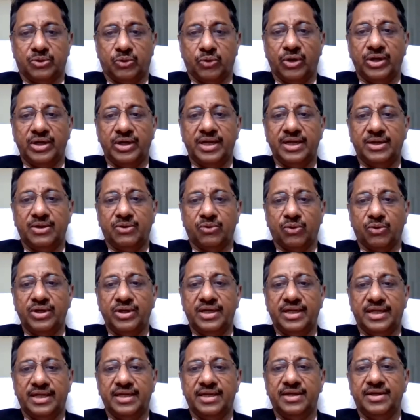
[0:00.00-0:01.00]
twenty
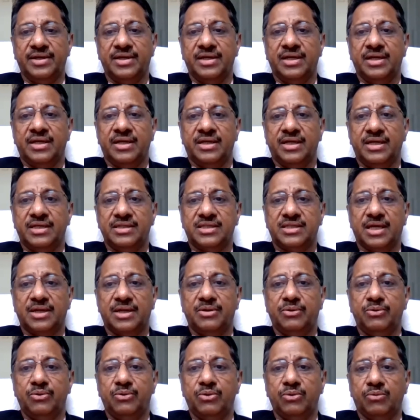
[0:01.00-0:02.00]
twenty is a
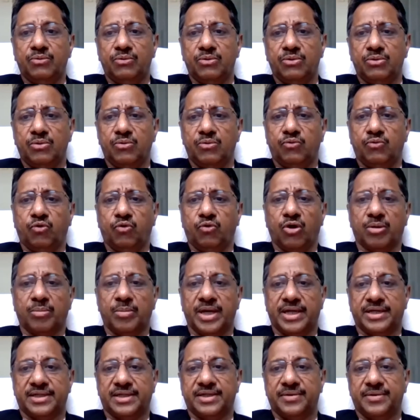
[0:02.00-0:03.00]
new
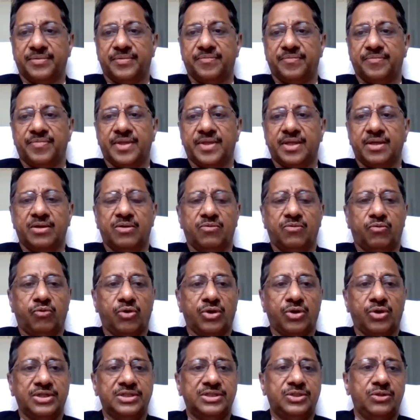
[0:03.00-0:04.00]
format
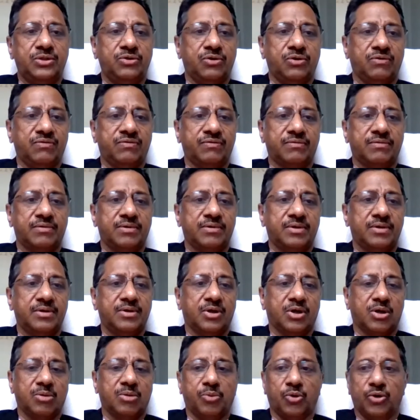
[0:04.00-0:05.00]
for issue of
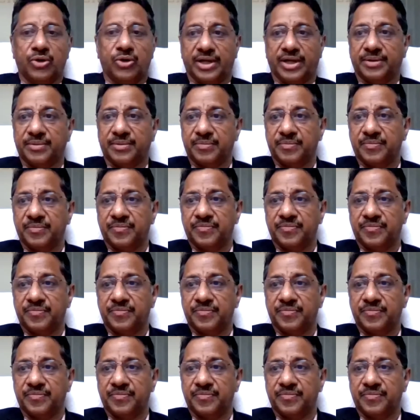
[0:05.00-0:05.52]
reporting.